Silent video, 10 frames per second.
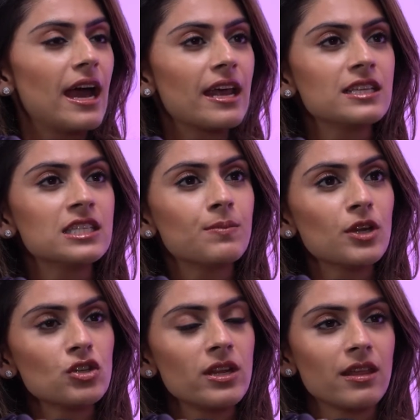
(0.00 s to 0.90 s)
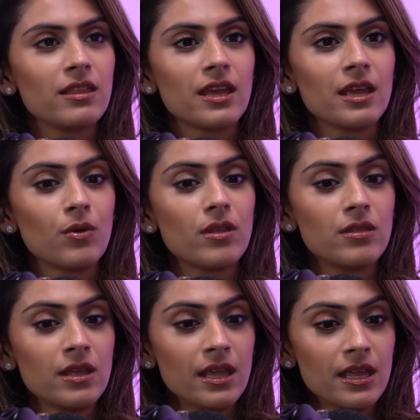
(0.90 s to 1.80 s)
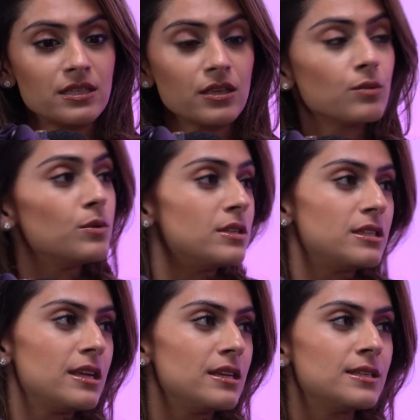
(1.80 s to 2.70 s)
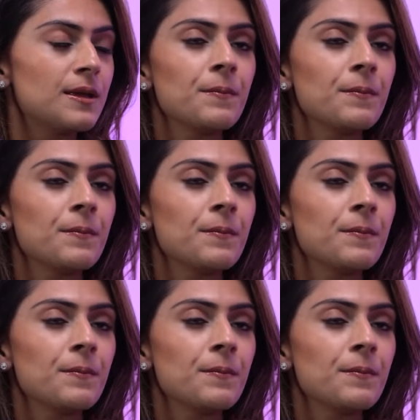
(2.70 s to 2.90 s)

And especially I think within the Indian communities,